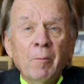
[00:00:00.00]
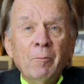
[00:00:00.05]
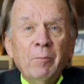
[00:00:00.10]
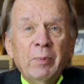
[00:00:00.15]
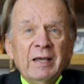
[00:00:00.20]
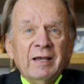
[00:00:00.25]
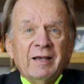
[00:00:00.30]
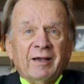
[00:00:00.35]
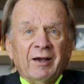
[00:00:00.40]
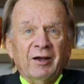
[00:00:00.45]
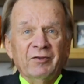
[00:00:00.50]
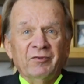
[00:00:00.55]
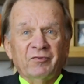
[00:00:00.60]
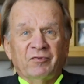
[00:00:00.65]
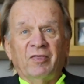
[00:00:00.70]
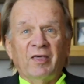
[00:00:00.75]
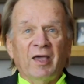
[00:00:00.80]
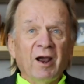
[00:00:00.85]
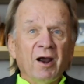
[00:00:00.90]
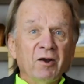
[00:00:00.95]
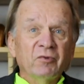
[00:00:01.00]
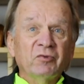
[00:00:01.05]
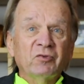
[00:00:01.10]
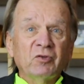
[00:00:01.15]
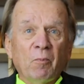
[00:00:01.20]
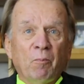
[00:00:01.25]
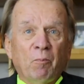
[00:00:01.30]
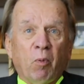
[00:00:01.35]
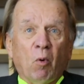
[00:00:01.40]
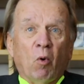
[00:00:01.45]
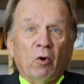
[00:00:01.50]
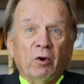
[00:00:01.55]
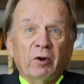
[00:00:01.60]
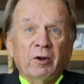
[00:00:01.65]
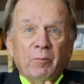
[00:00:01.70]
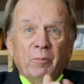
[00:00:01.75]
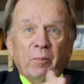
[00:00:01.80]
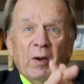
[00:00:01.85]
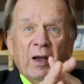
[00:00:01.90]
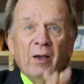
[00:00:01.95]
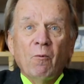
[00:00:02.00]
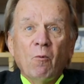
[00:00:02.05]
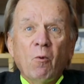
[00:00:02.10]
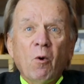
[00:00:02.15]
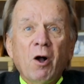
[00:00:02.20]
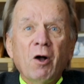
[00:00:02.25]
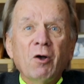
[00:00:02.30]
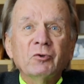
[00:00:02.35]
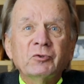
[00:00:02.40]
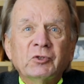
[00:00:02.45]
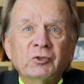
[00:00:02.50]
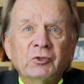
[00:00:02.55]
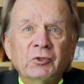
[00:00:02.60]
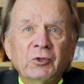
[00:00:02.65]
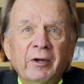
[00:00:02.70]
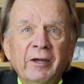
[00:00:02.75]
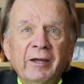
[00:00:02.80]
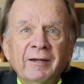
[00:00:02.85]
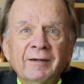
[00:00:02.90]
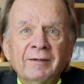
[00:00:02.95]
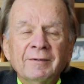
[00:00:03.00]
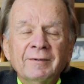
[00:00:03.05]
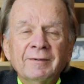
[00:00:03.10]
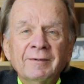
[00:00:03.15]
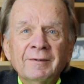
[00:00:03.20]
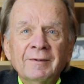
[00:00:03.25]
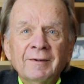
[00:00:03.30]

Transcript: Because they're supported by Wall Street.